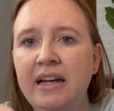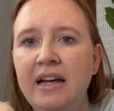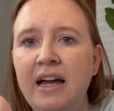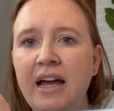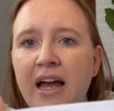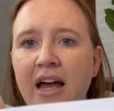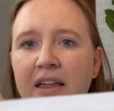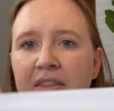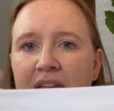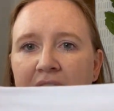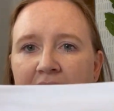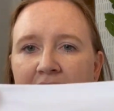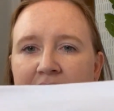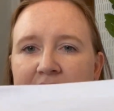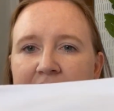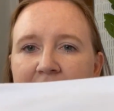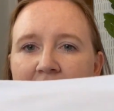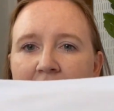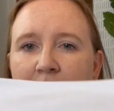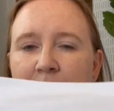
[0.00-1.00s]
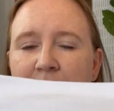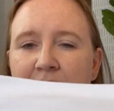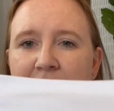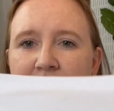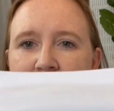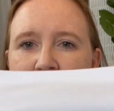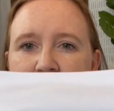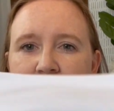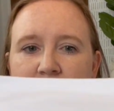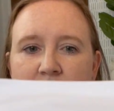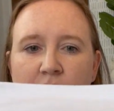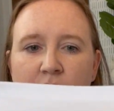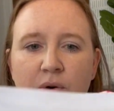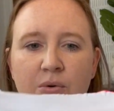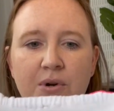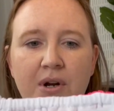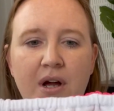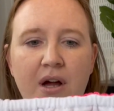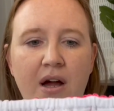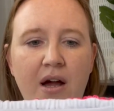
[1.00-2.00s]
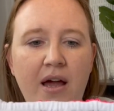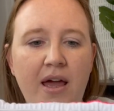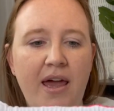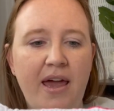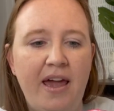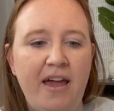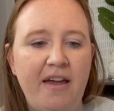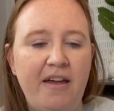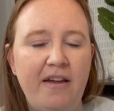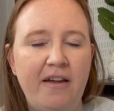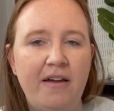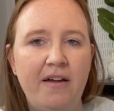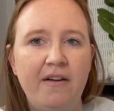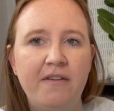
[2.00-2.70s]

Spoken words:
and then on top is sewn a